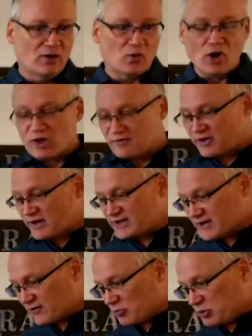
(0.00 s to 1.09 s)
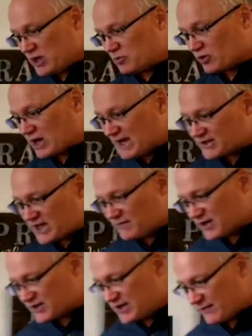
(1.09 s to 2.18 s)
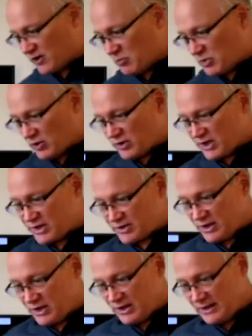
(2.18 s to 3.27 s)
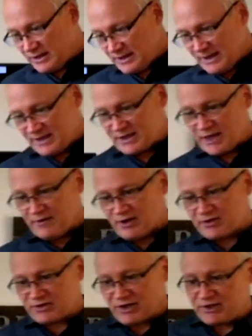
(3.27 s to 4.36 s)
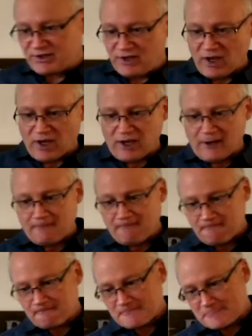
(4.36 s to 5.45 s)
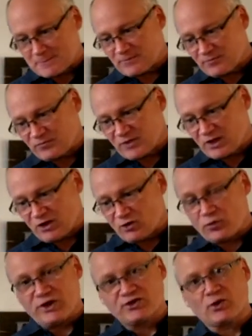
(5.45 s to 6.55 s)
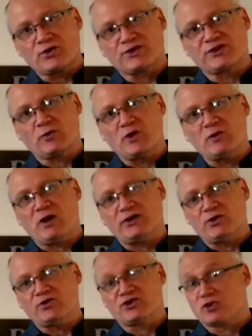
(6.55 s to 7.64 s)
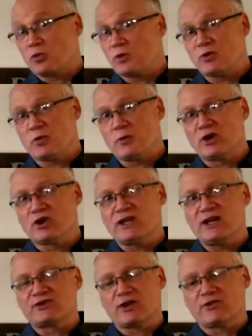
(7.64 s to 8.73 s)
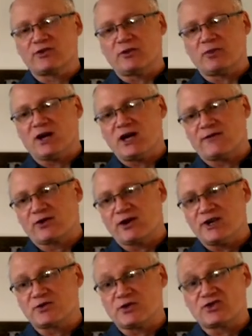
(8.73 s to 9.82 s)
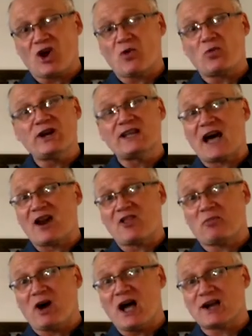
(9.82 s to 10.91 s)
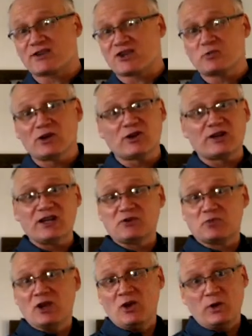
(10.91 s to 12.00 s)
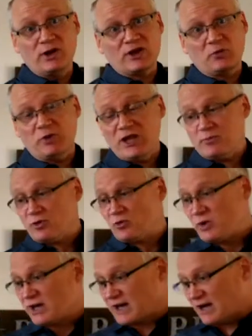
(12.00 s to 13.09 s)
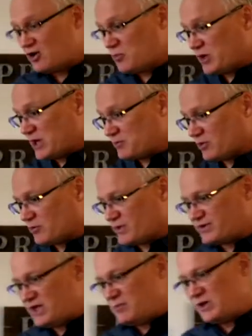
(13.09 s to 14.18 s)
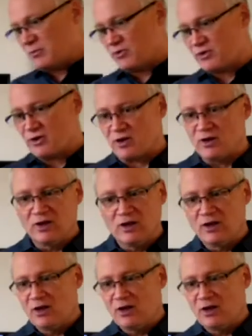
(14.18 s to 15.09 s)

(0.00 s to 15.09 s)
We're all very different people. God's given us different abilities. He's given us um, resources that we might use. And so when we, when we look at each other in the body of Christ, it's already out of the box because we look at each we look at people and we encounter people and we see people that are